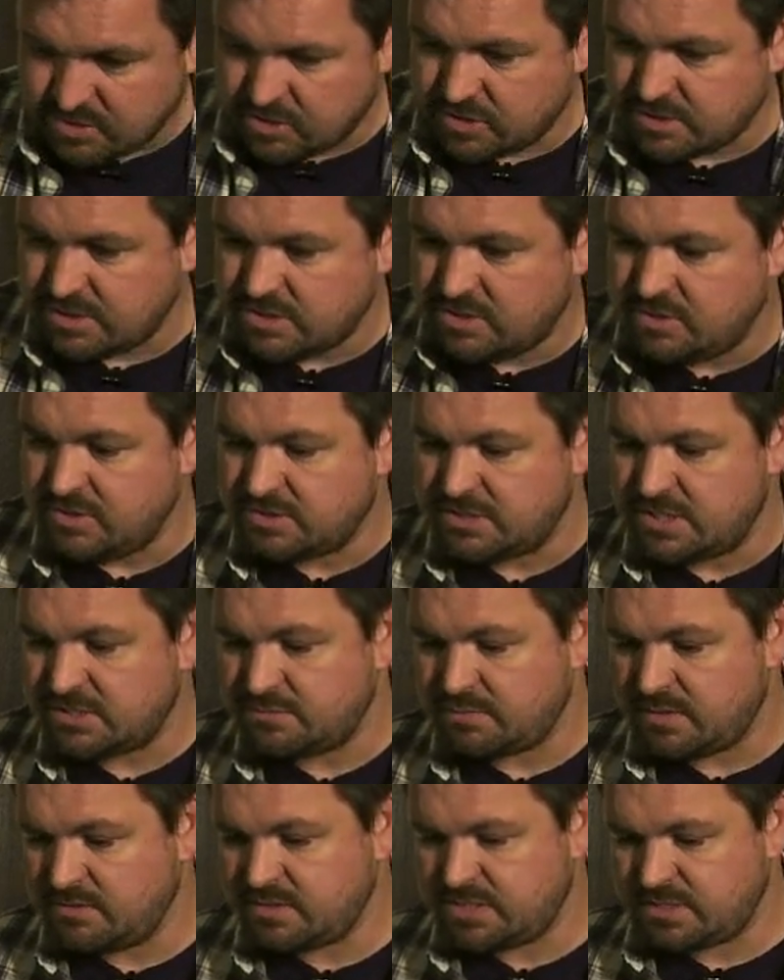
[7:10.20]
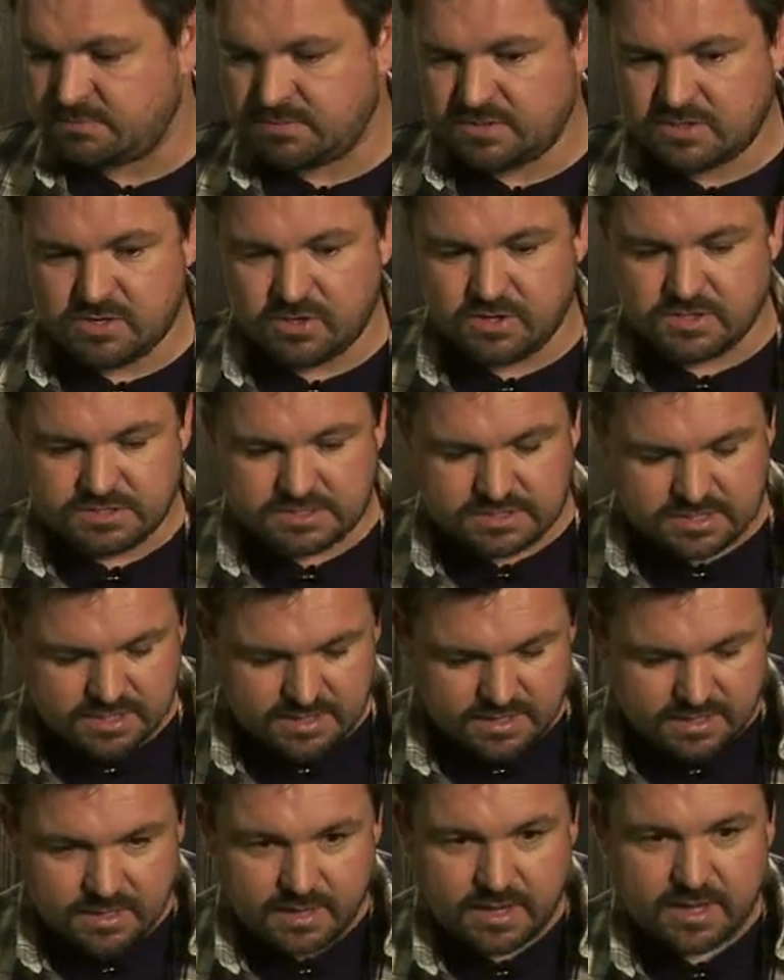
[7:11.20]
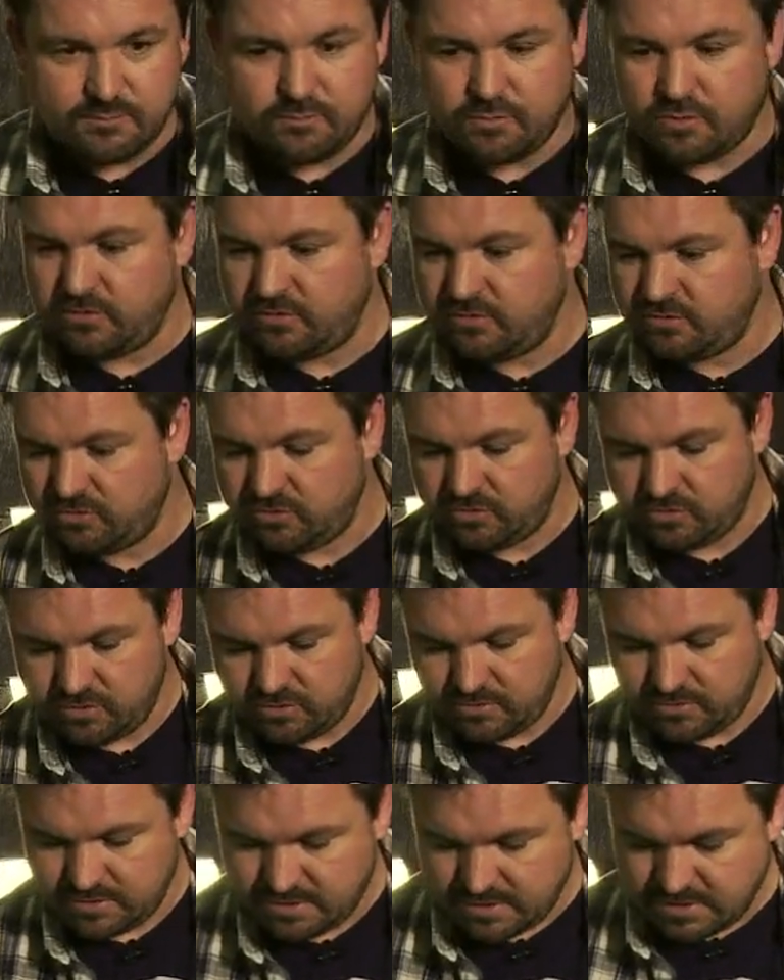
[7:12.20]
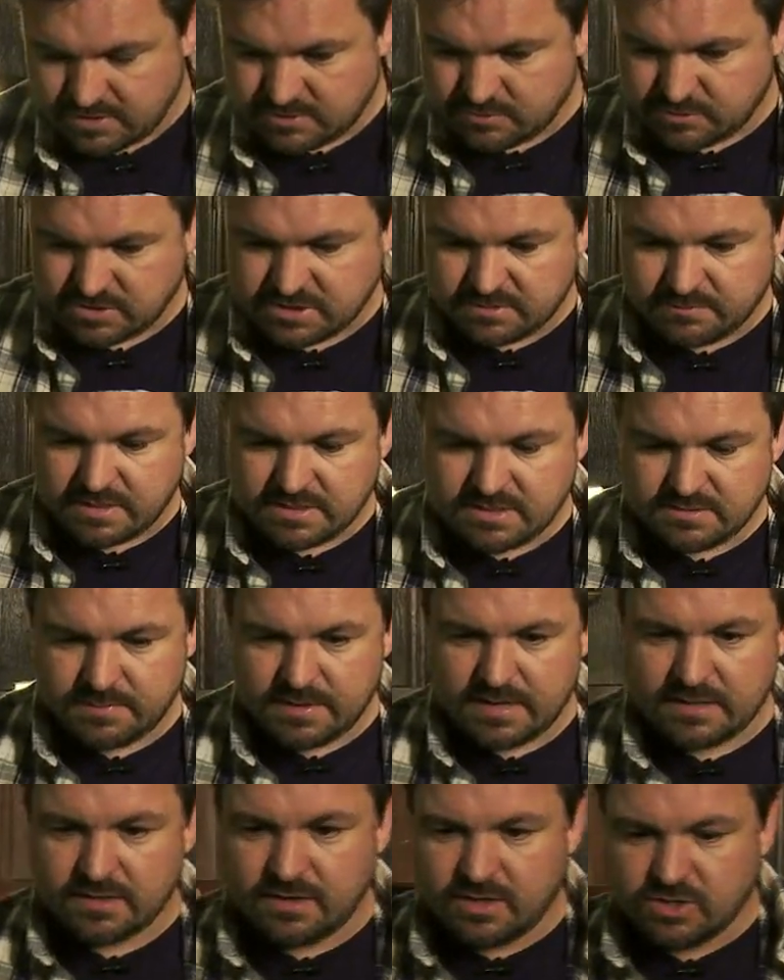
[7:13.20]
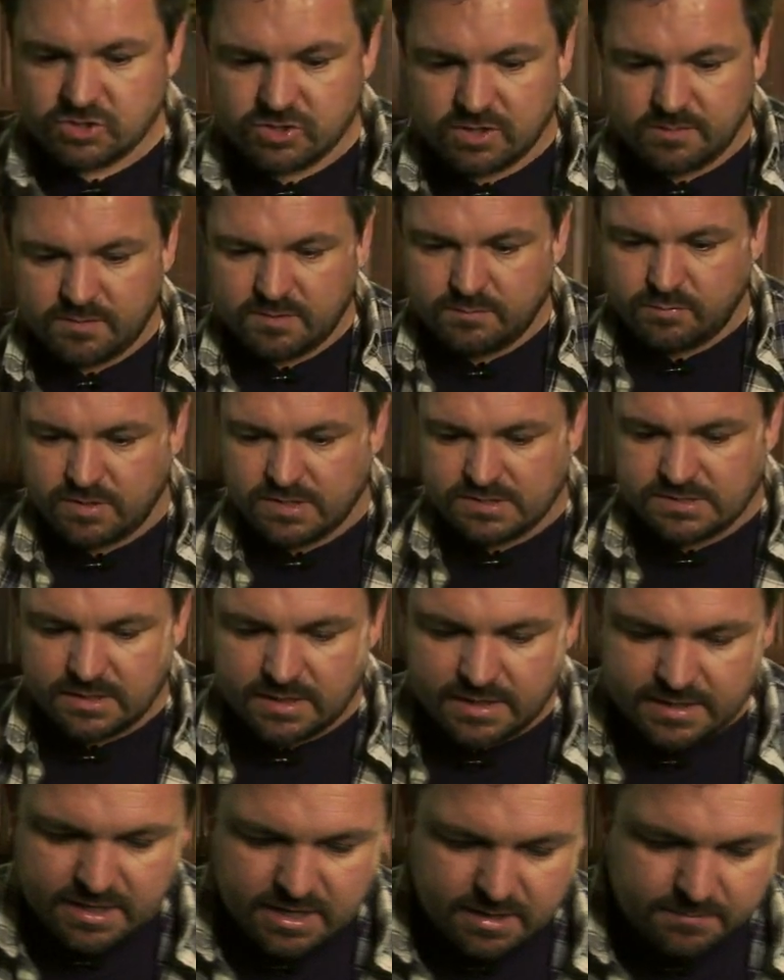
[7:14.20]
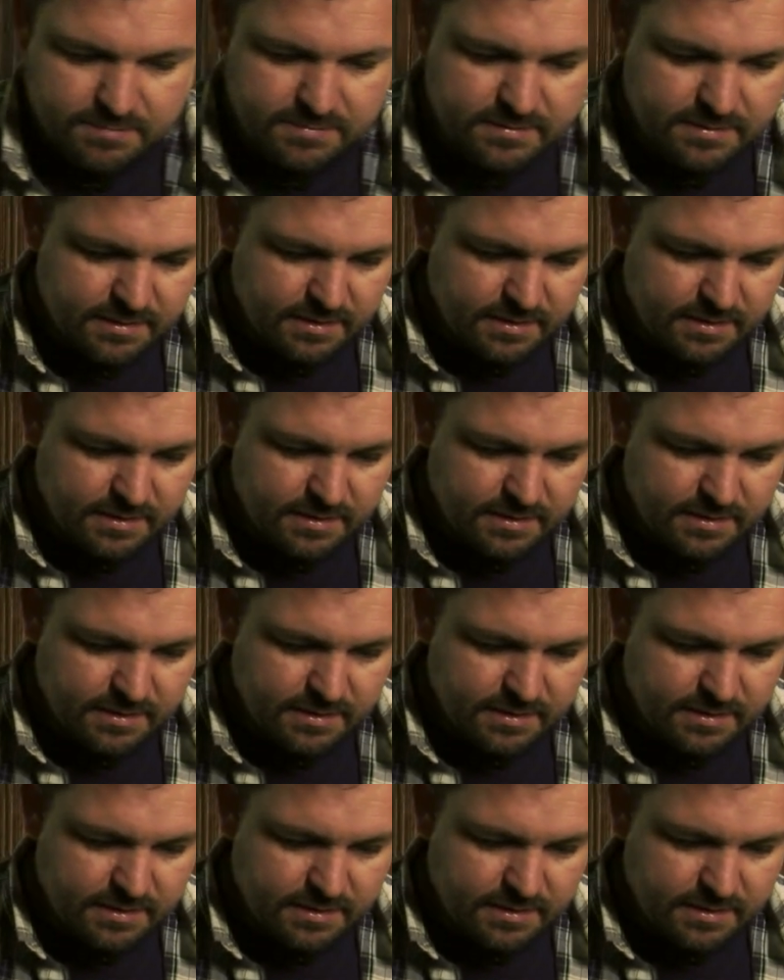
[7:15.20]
choosing to use this one just because I want to, once you mind your back there, John, I'm going to put this light up